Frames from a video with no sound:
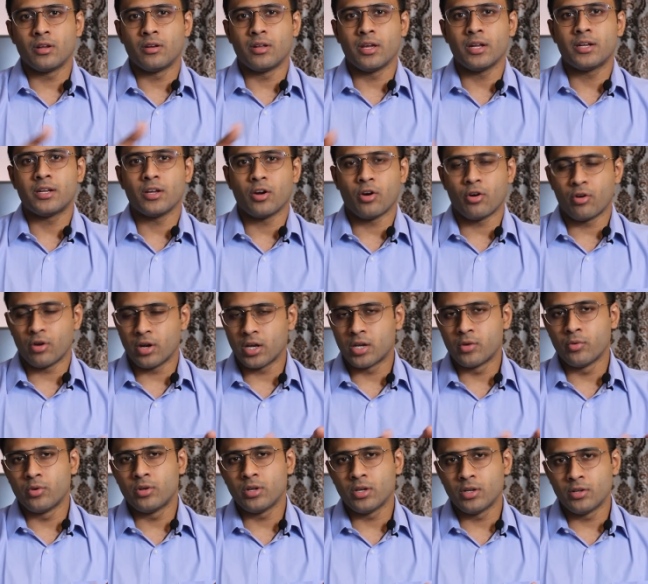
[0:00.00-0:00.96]
a debt or
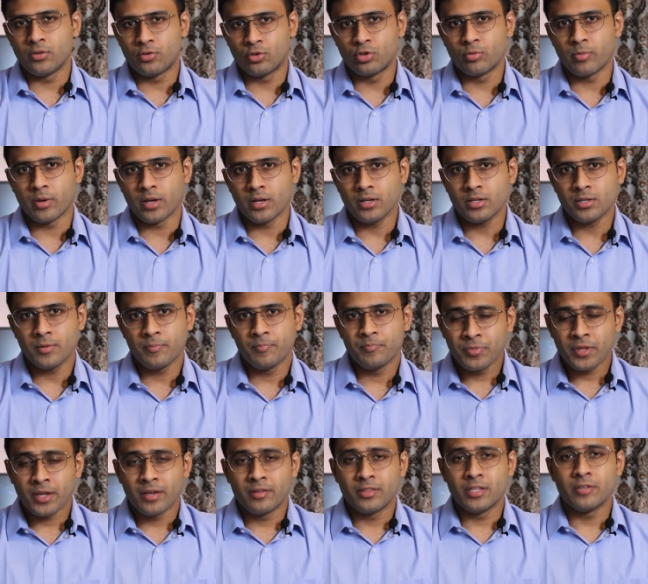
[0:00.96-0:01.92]
equity instrument
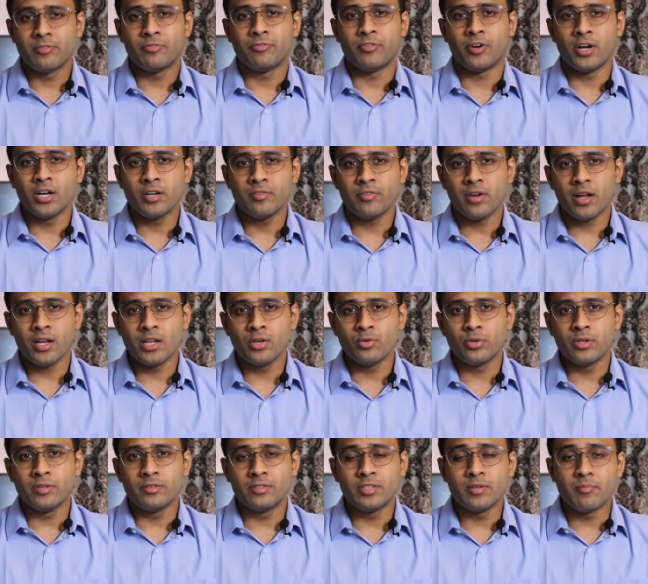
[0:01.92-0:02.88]
the fund value
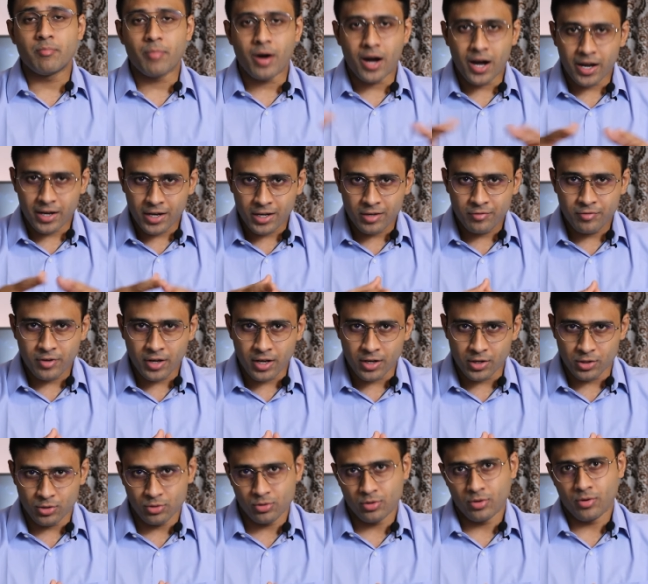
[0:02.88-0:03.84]
is the market
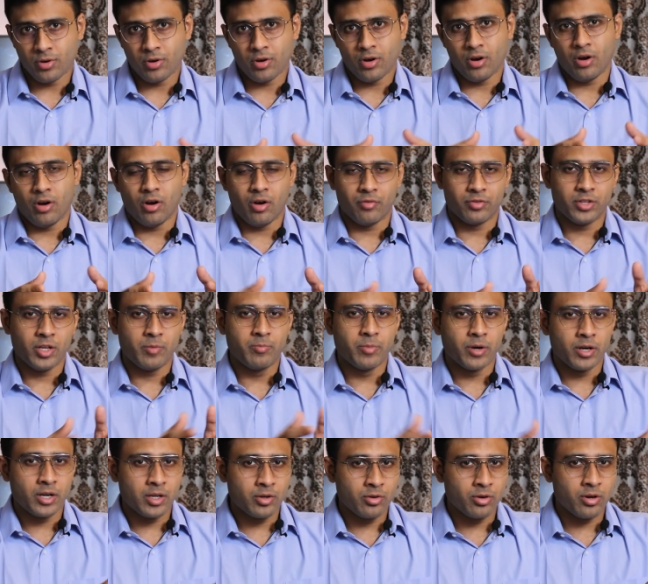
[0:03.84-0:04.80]
value of that
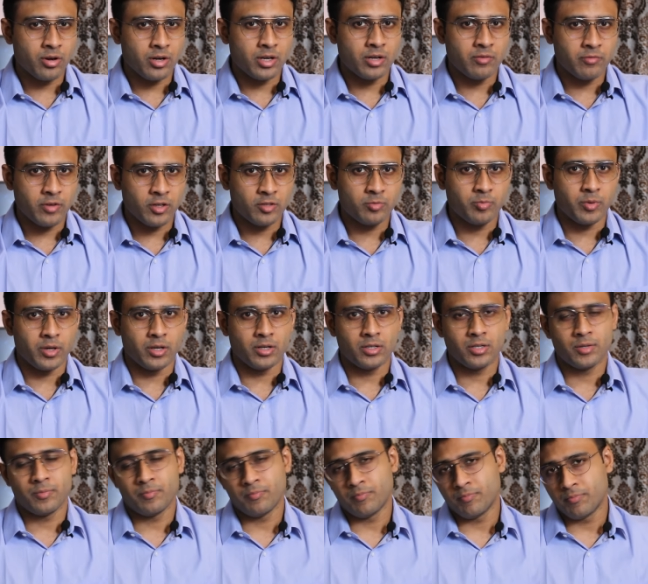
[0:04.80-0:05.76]
particular
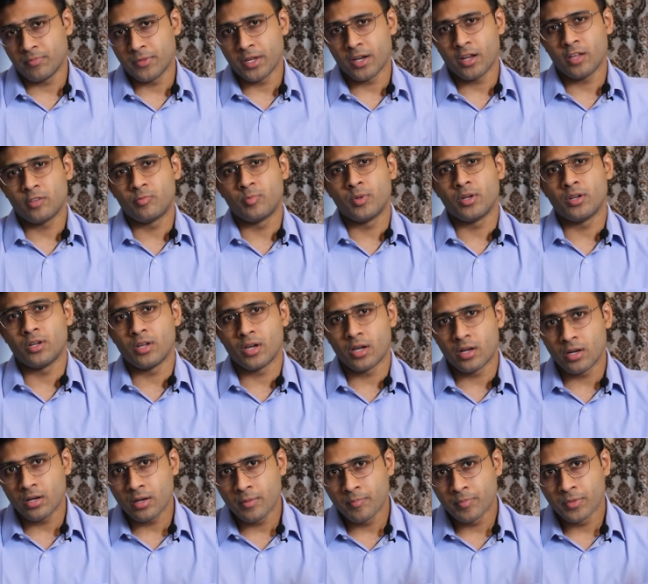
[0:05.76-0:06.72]
investment that has been
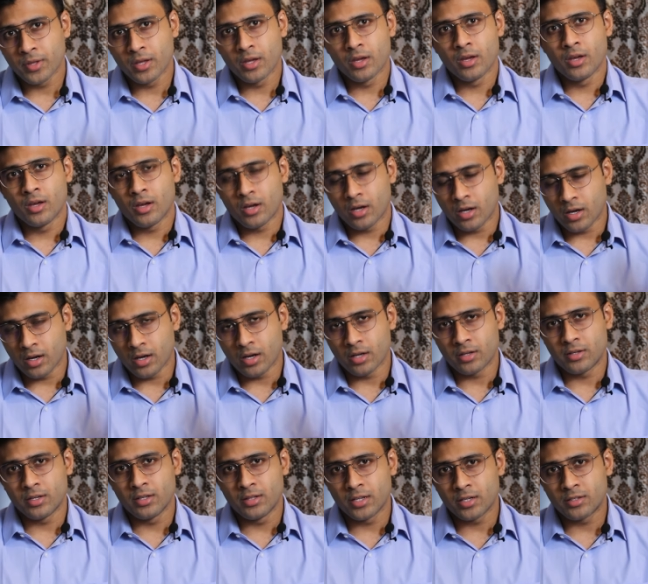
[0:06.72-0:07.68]
done
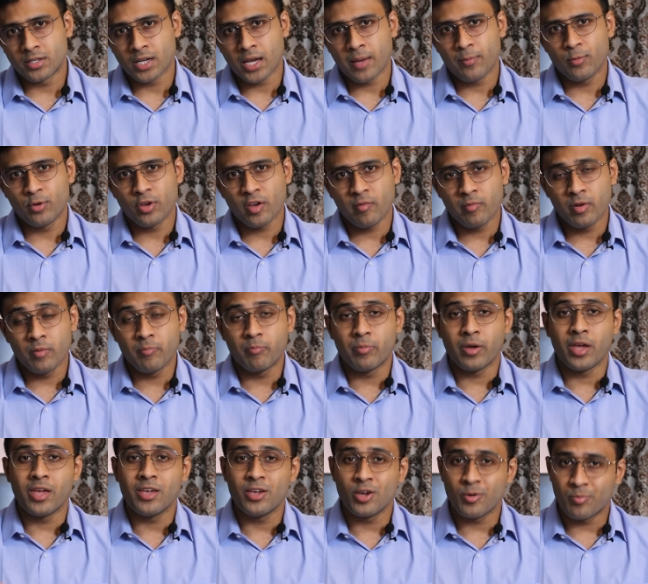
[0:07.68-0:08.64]
uh, till the time you have been
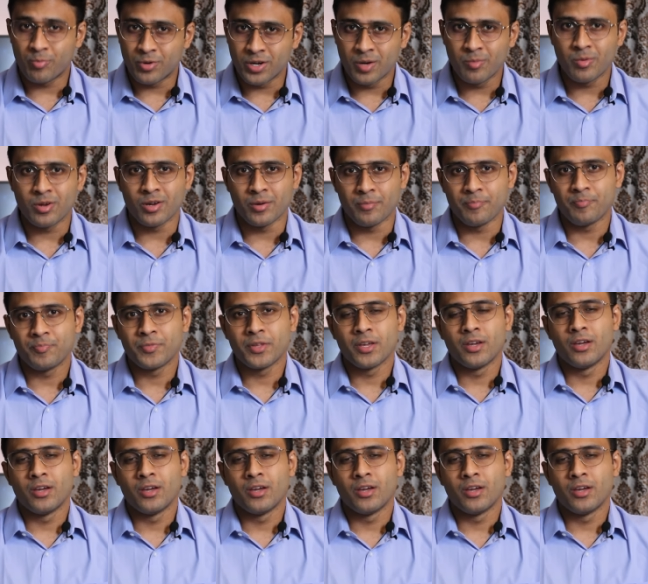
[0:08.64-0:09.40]
paying your premium